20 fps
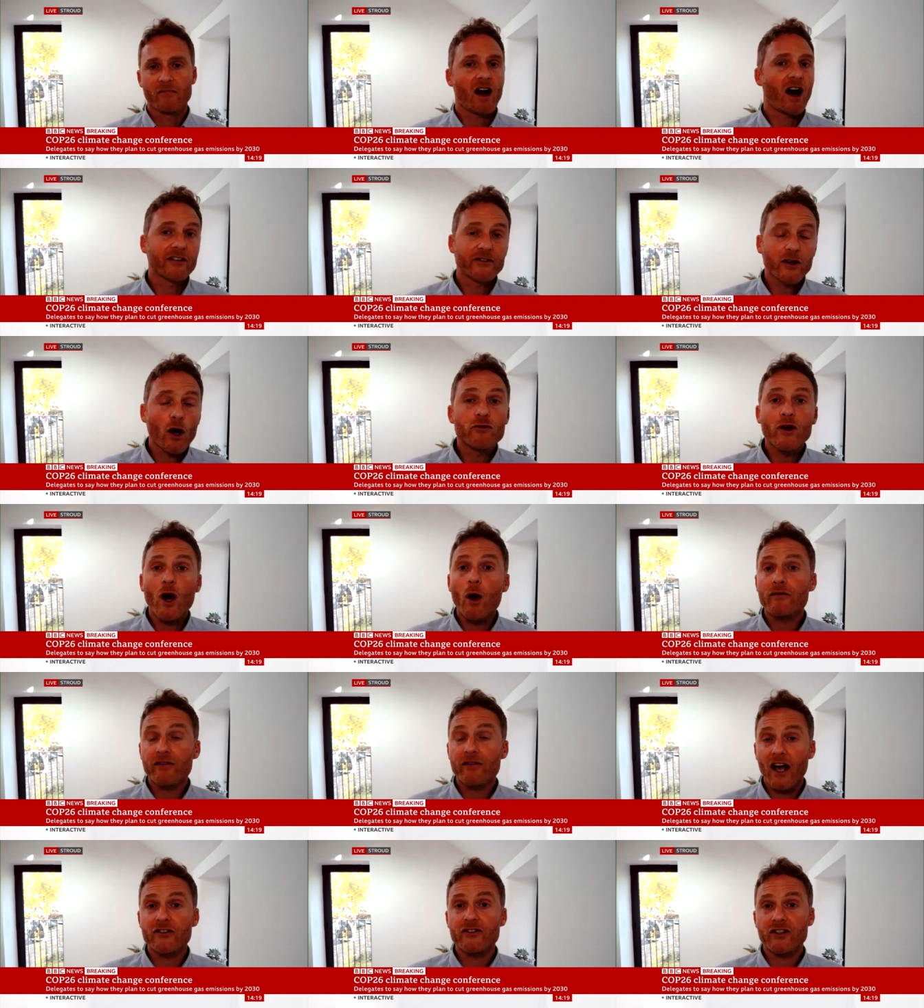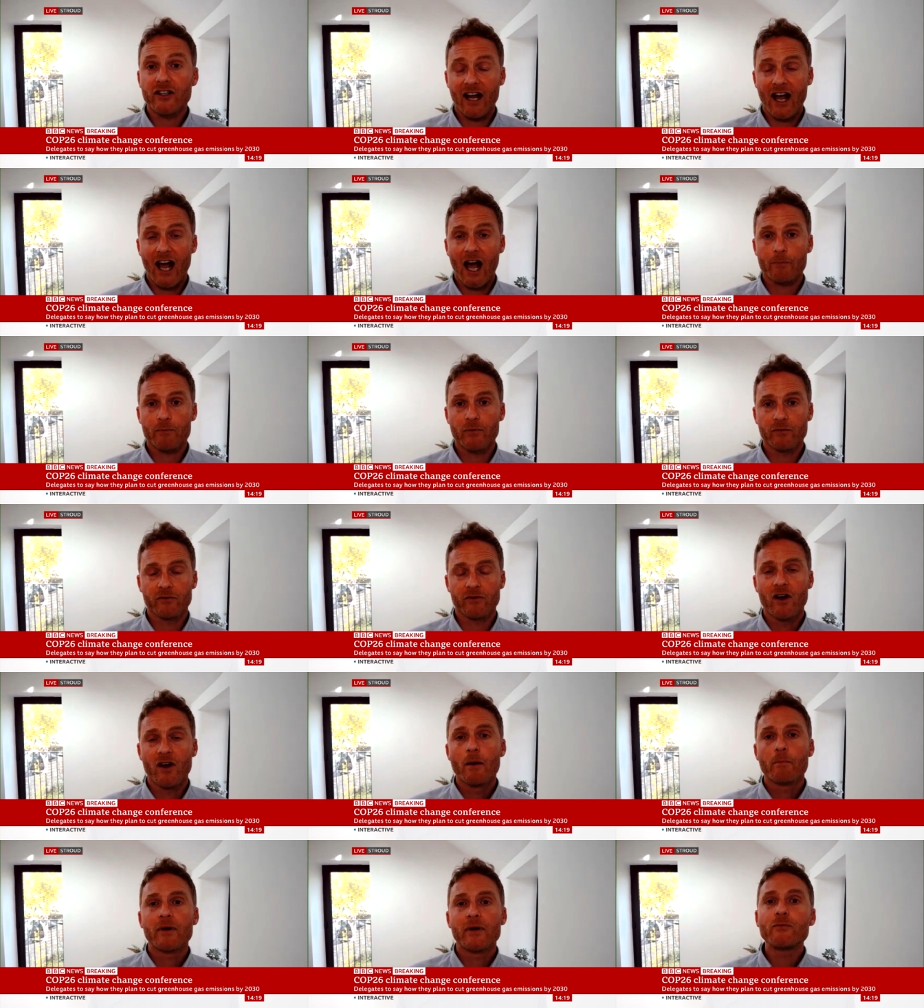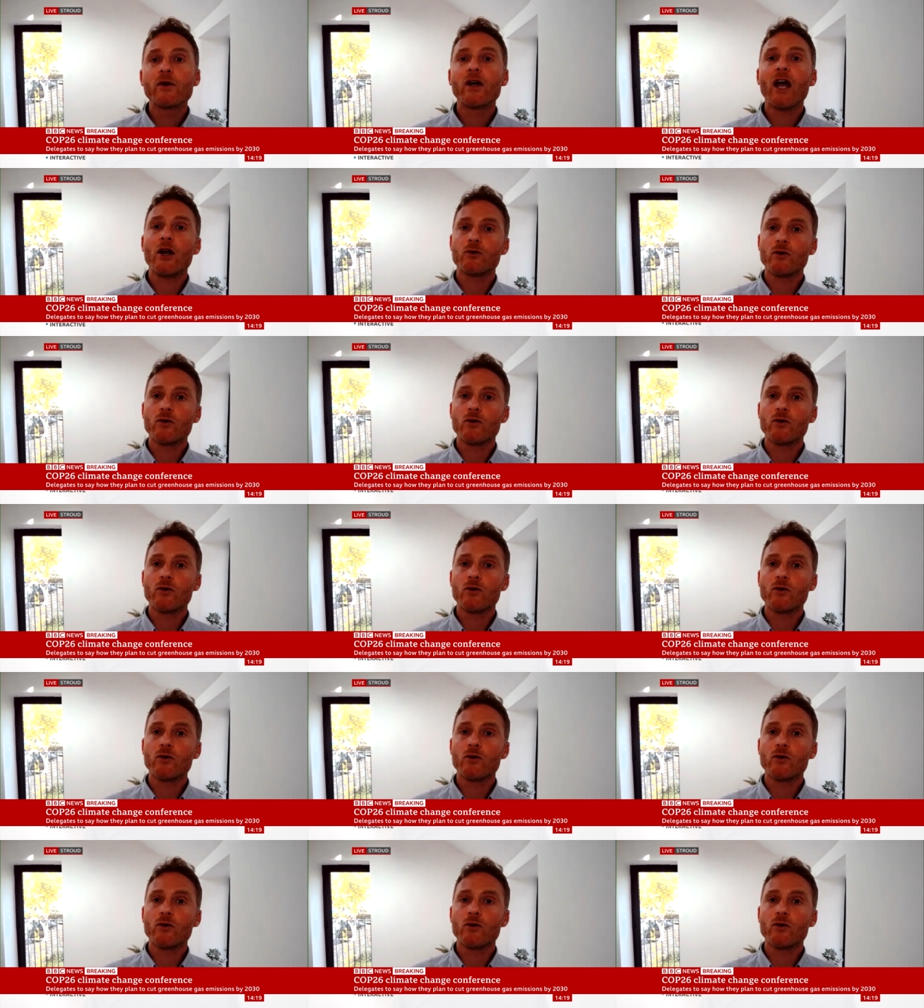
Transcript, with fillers: I don't know if that's going to happen. But if we get